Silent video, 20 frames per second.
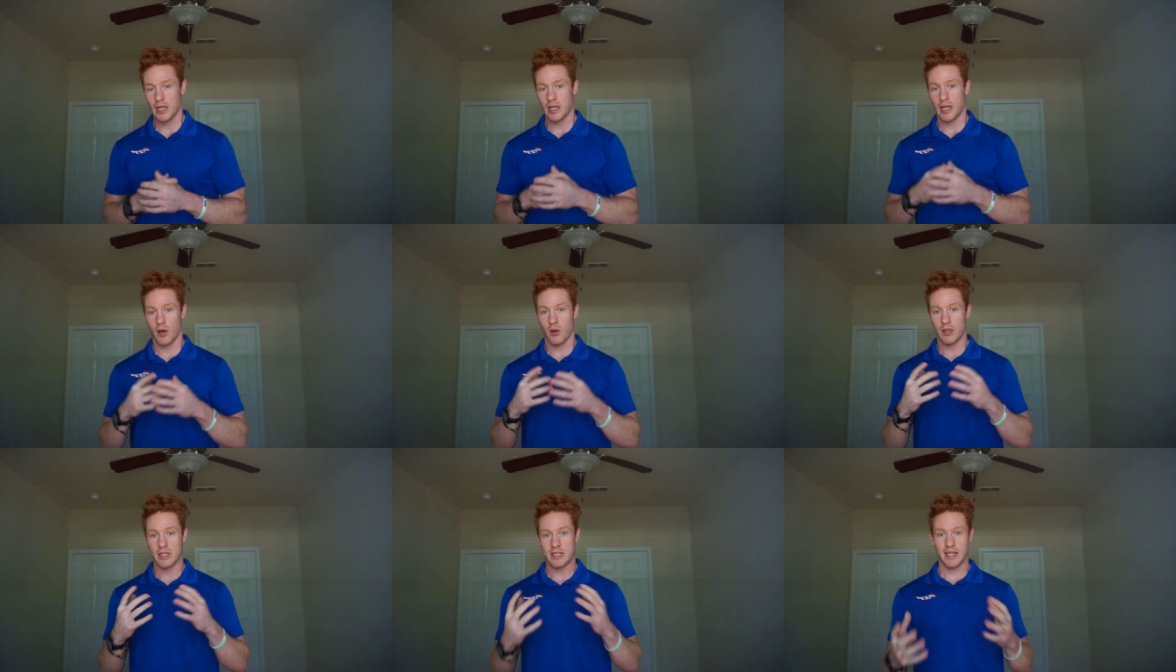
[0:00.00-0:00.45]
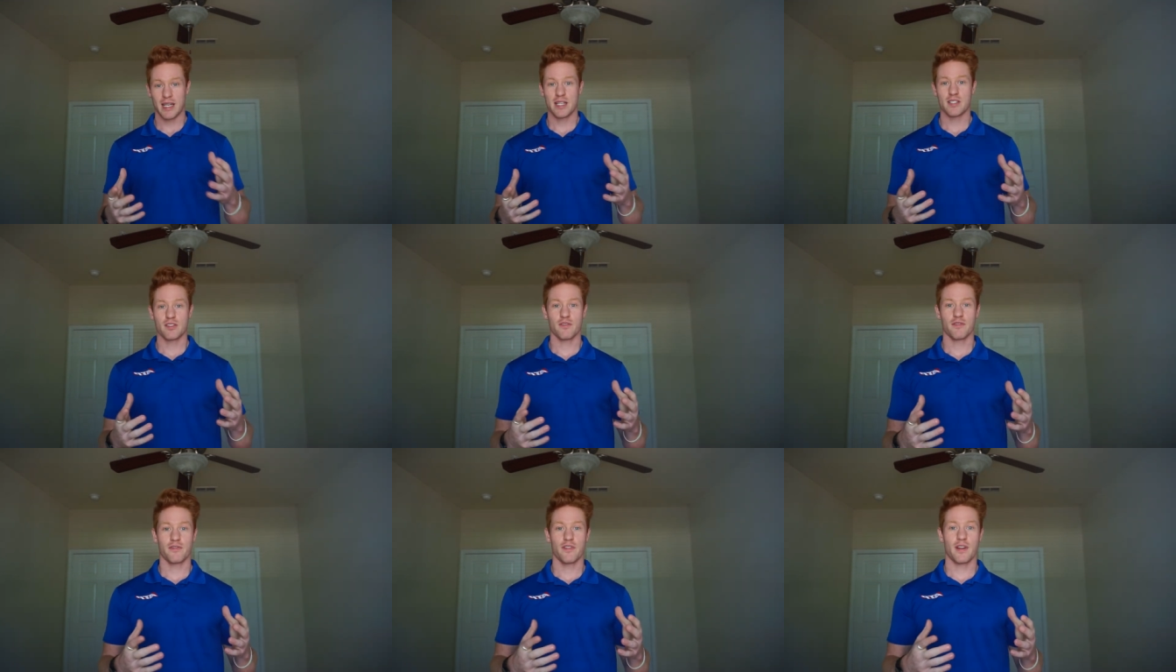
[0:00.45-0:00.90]
Now, what
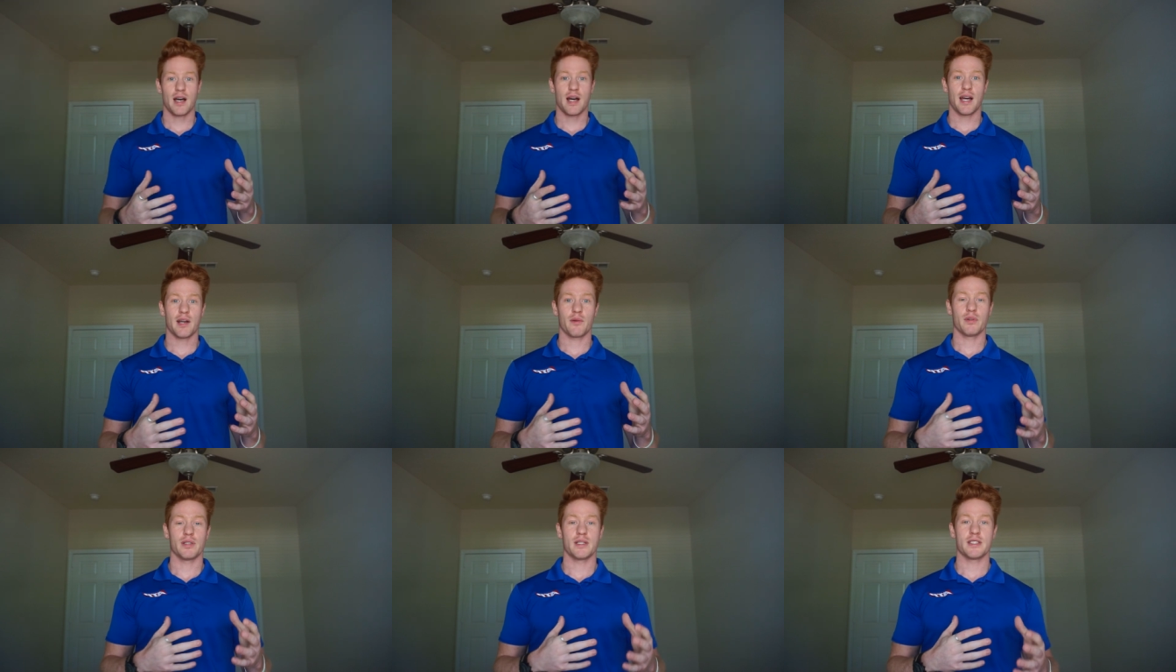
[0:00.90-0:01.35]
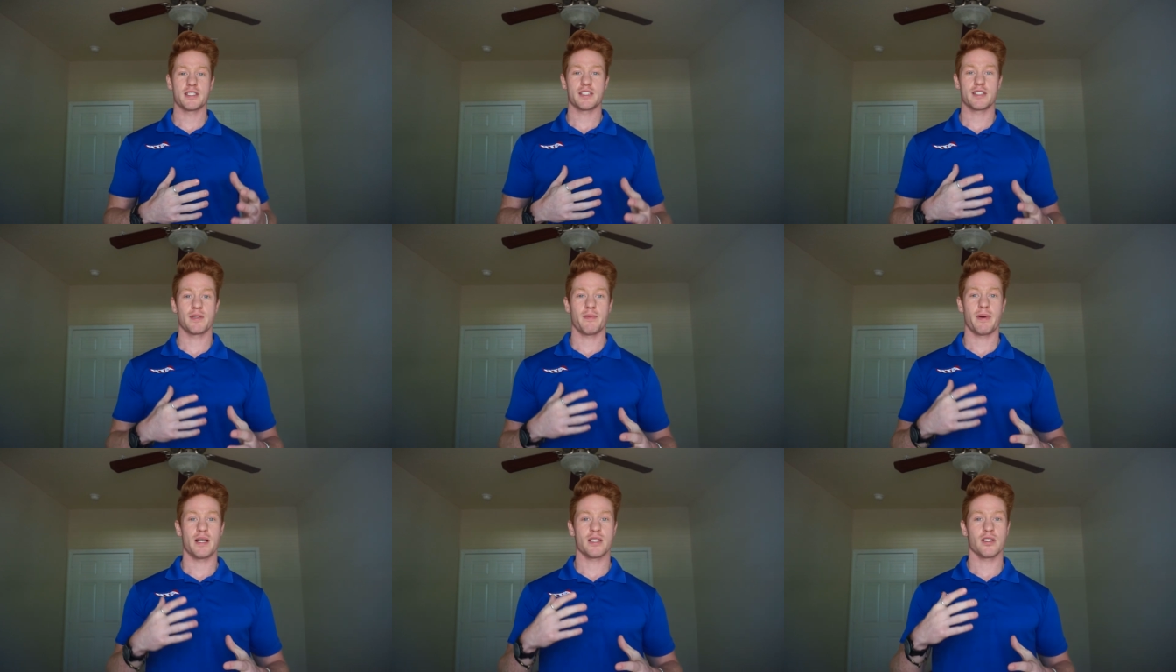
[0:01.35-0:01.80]
days you fly really
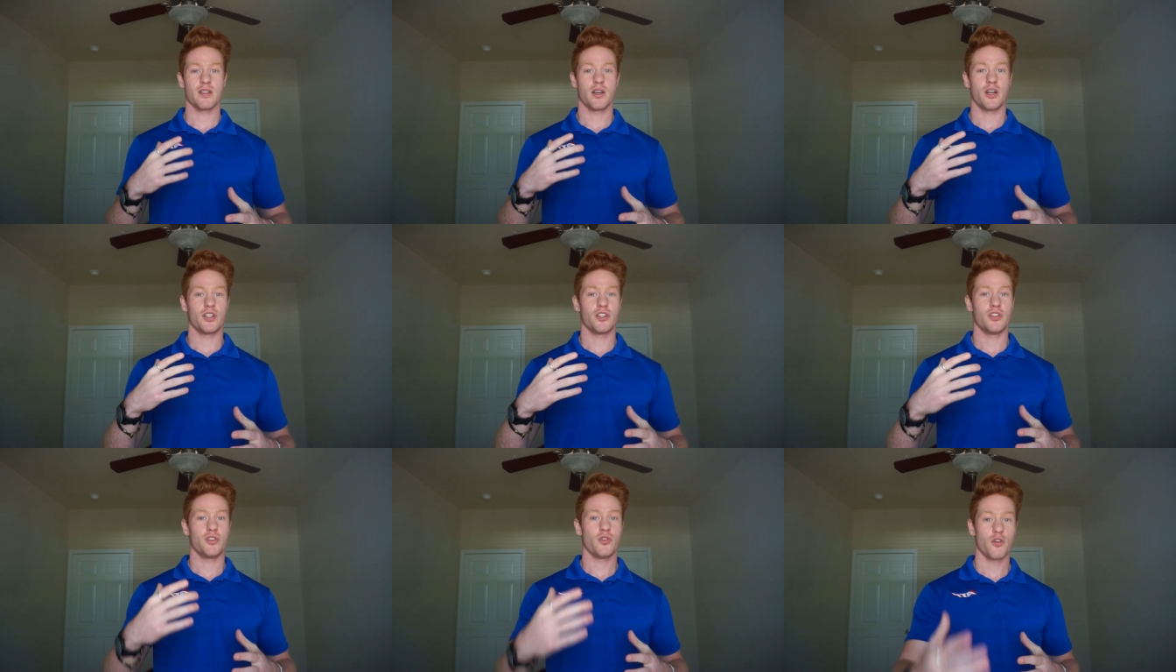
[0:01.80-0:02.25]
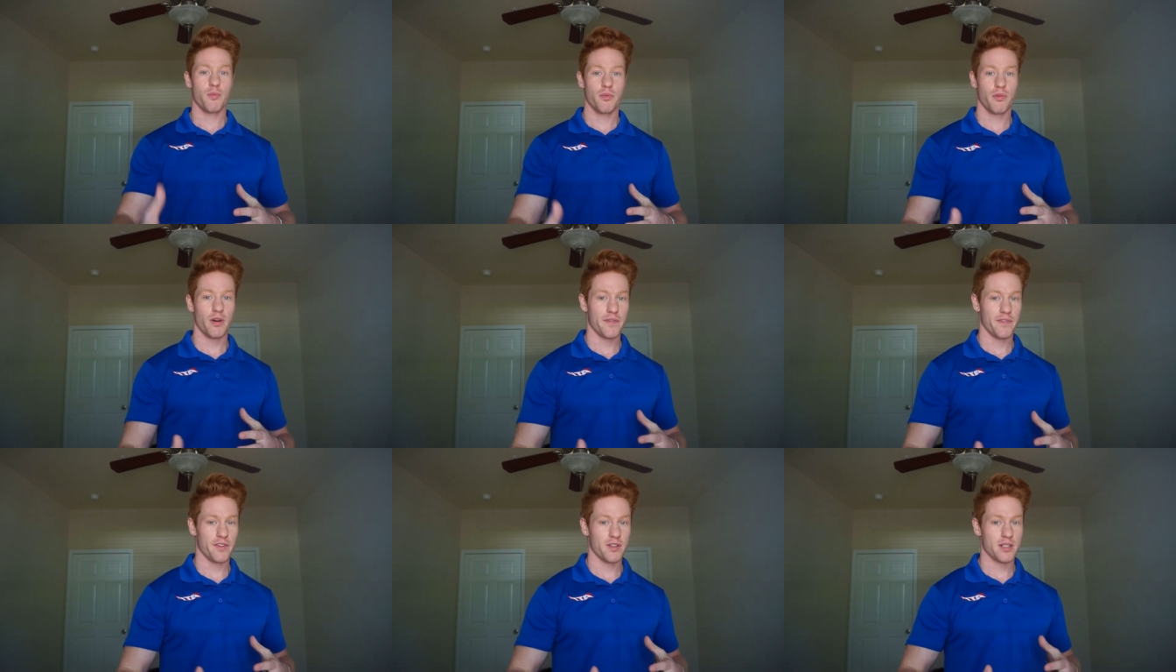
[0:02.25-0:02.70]
just depends on your
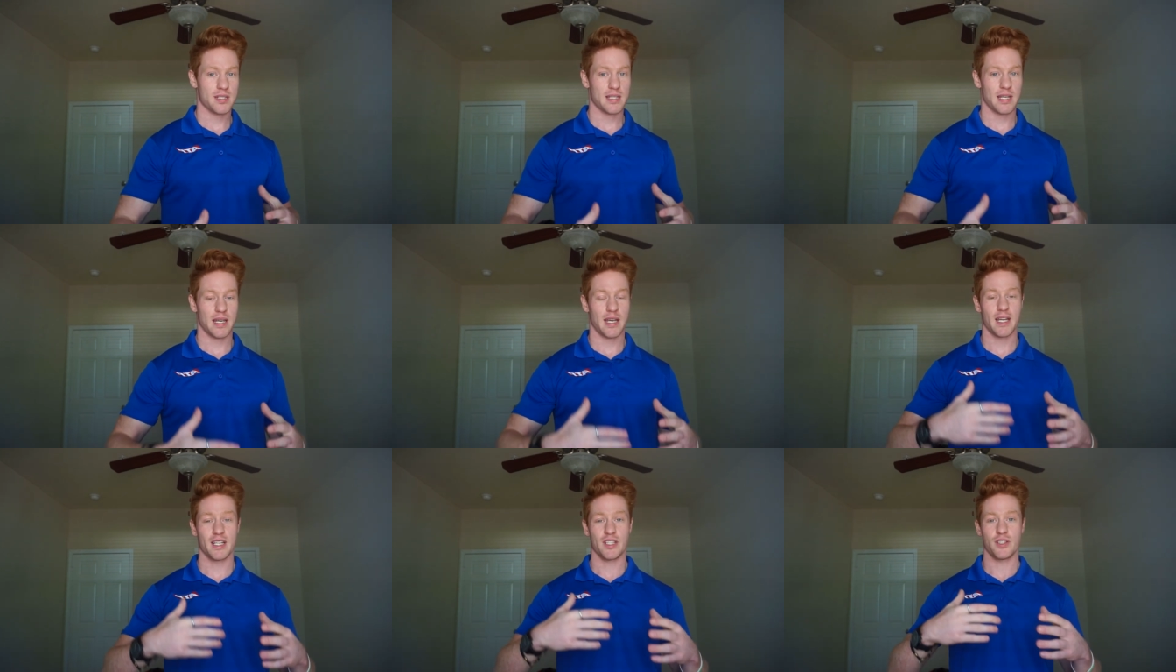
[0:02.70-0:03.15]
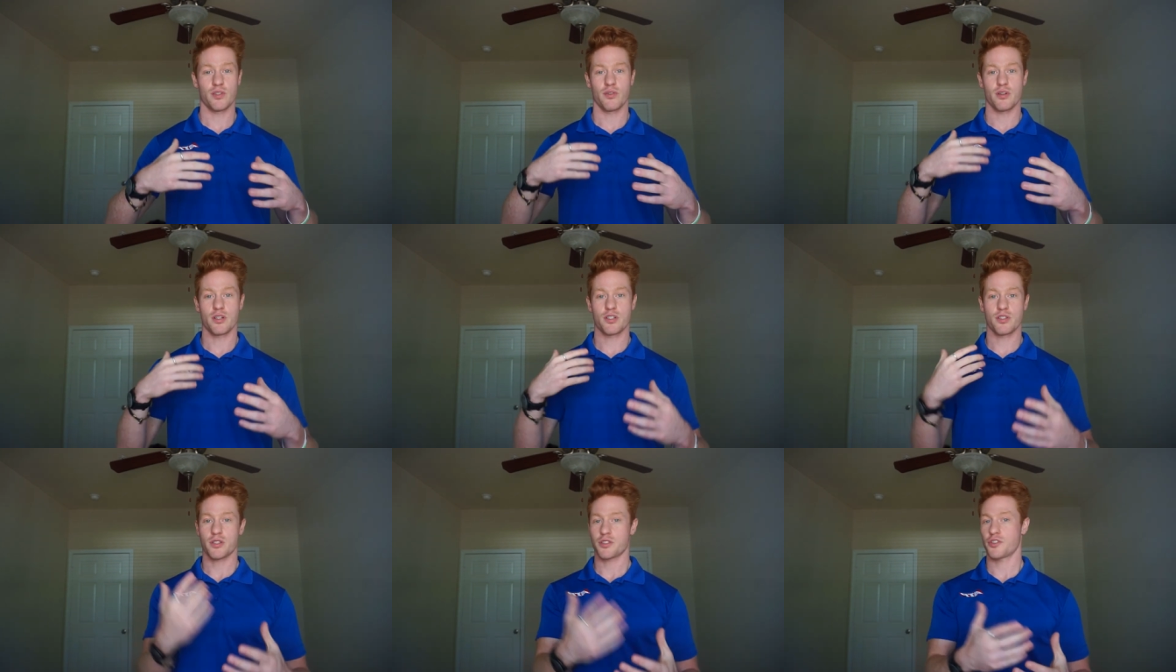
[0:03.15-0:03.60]
preference and your
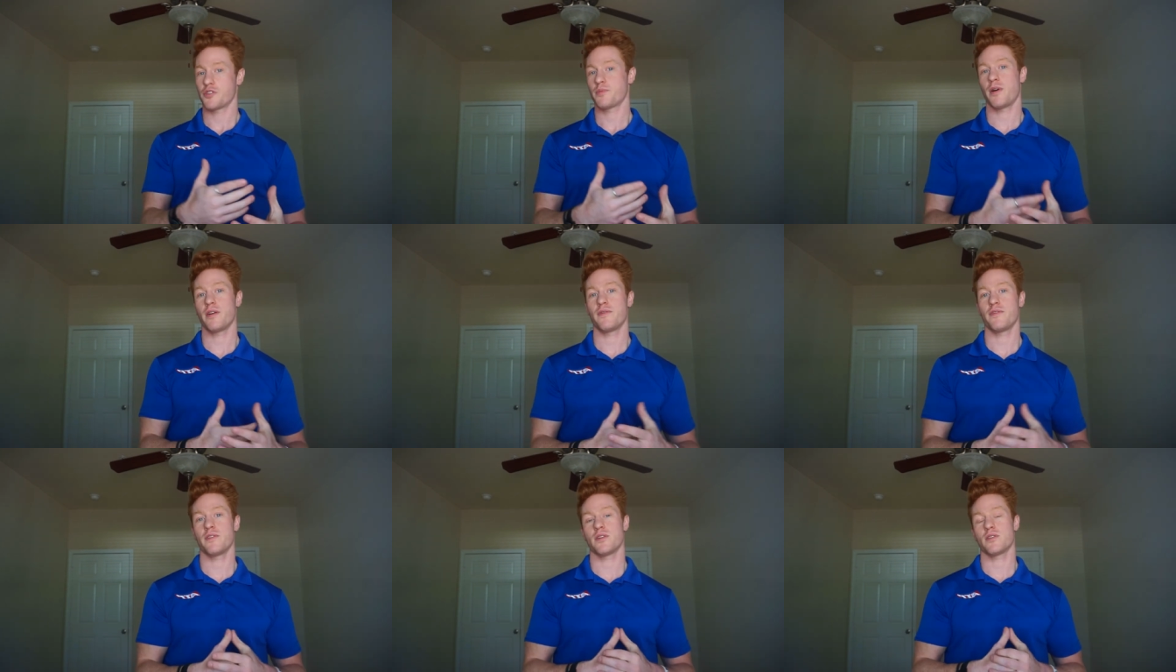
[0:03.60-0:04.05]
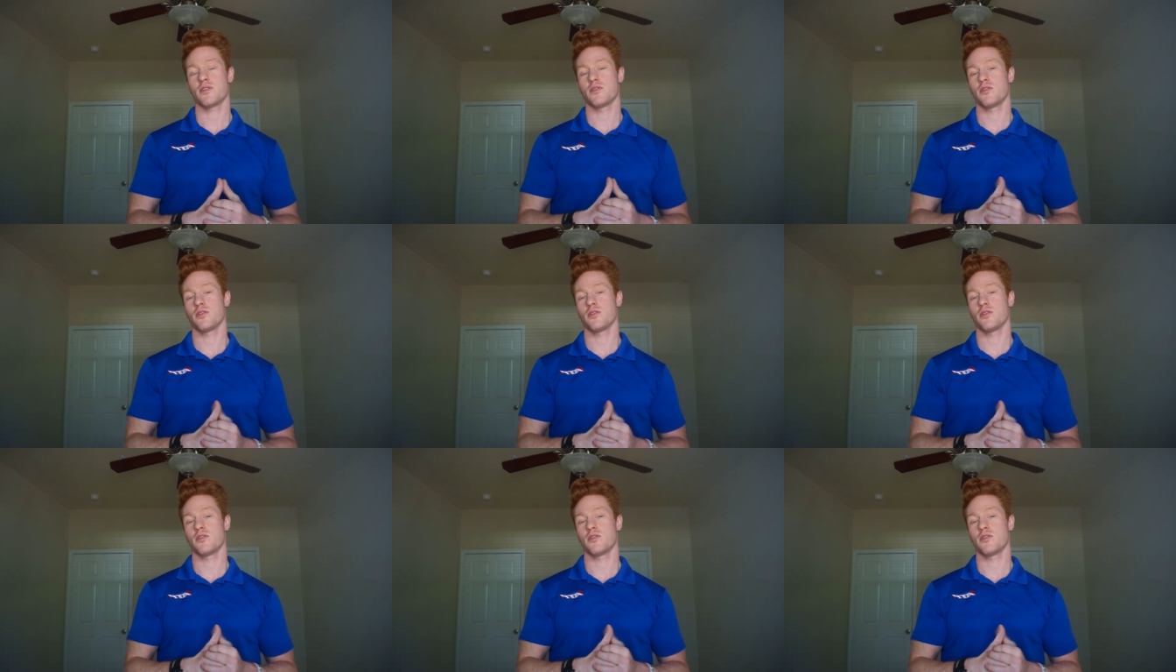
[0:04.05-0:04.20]
instructor's preference.